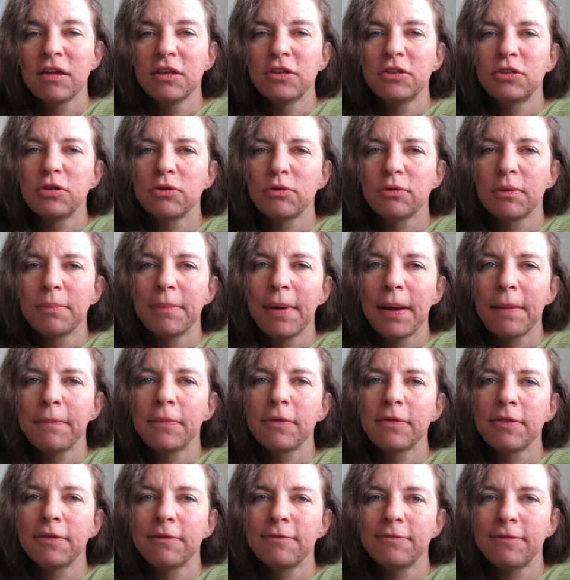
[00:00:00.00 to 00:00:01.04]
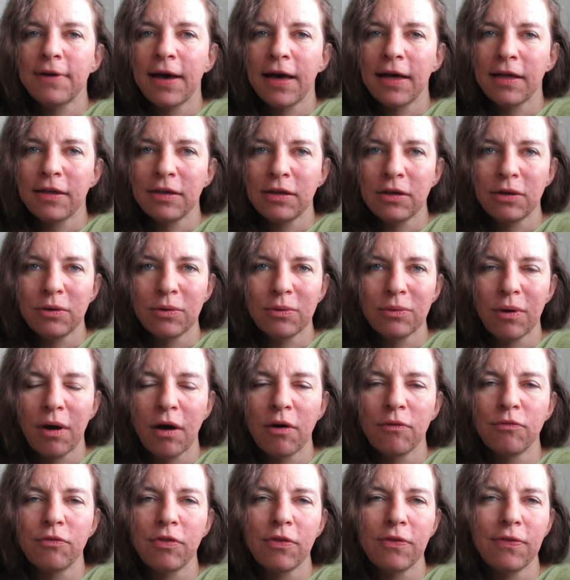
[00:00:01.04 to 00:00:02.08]
to remember the value
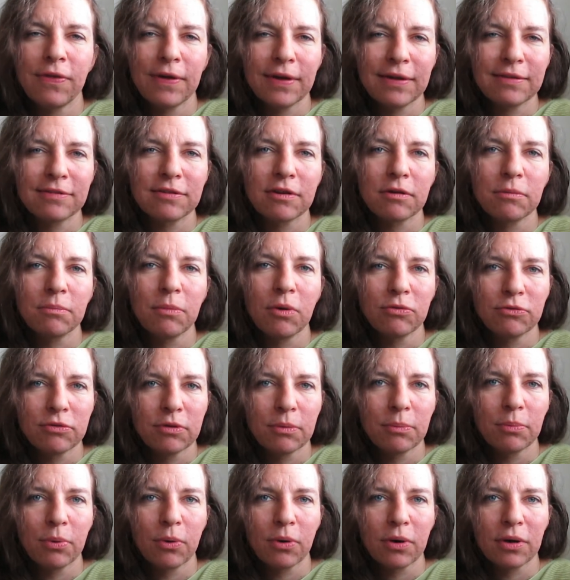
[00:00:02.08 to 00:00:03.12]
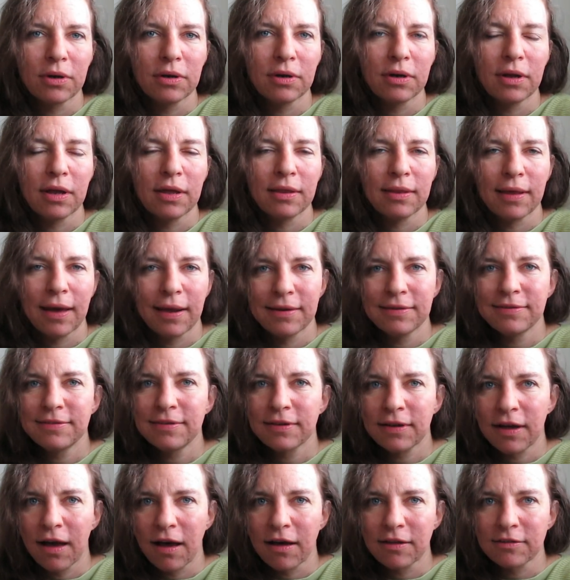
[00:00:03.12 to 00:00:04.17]
of the things that are most important, and that is
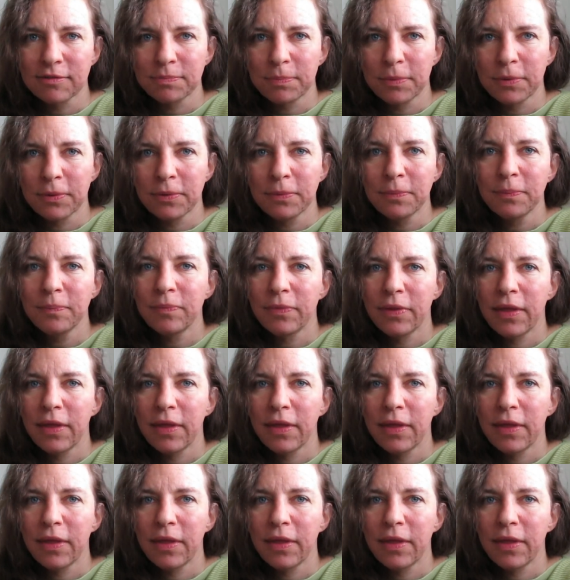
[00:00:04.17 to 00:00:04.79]
the gospel,